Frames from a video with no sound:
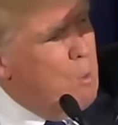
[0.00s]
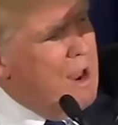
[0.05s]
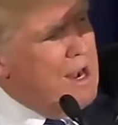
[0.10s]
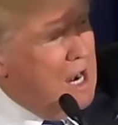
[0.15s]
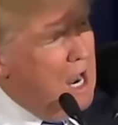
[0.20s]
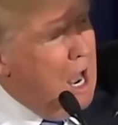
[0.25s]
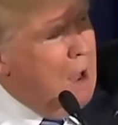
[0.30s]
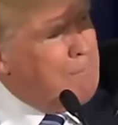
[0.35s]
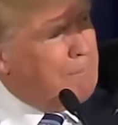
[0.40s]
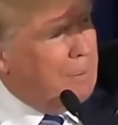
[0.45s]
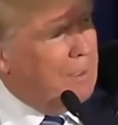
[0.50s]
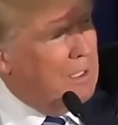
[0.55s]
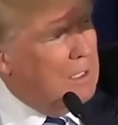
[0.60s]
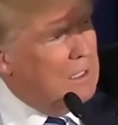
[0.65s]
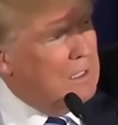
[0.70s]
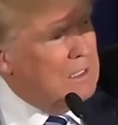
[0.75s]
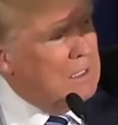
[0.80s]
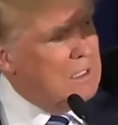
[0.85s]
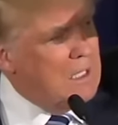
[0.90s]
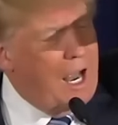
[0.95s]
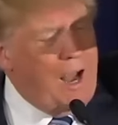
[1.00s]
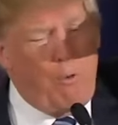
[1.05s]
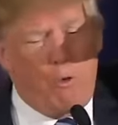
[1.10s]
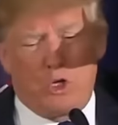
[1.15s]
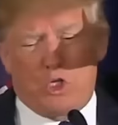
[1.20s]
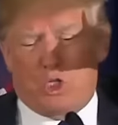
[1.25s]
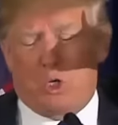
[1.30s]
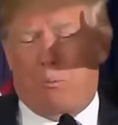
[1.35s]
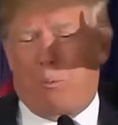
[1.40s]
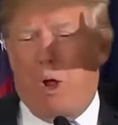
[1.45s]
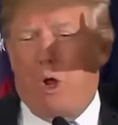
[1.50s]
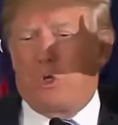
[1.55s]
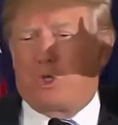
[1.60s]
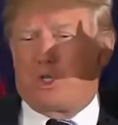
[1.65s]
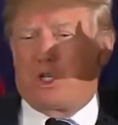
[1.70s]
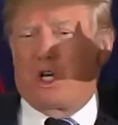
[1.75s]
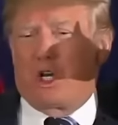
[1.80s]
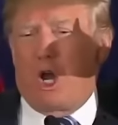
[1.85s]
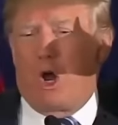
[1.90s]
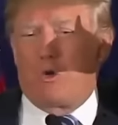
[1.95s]
I went up. I was
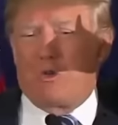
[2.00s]
supposed to